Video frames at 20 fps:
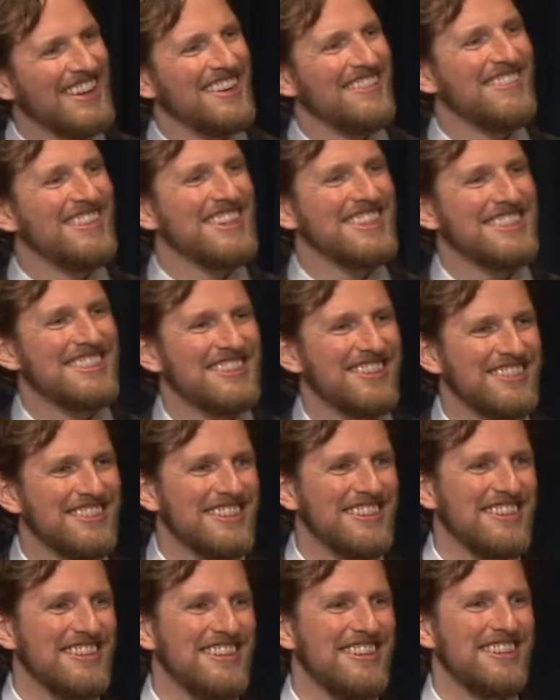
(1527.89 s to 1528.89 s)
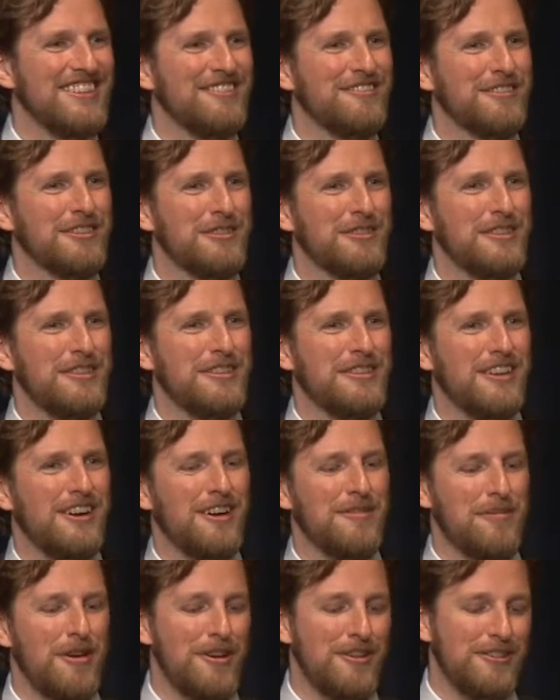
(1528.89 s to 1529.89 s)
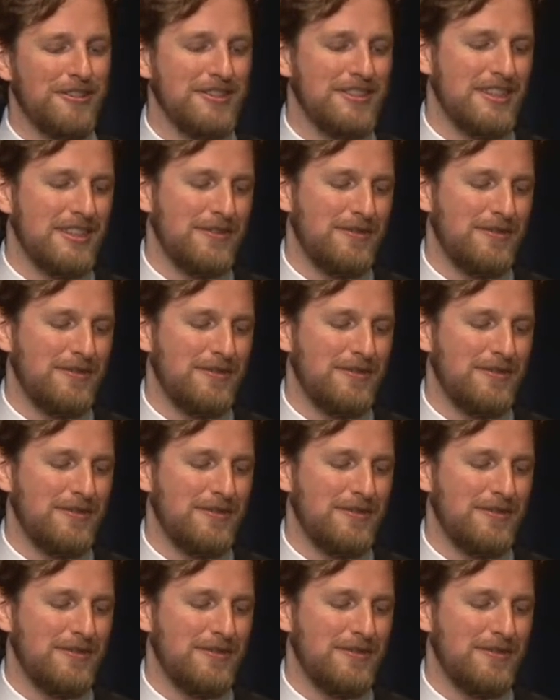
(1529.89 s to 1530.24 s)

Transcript: we can start to work with our partners and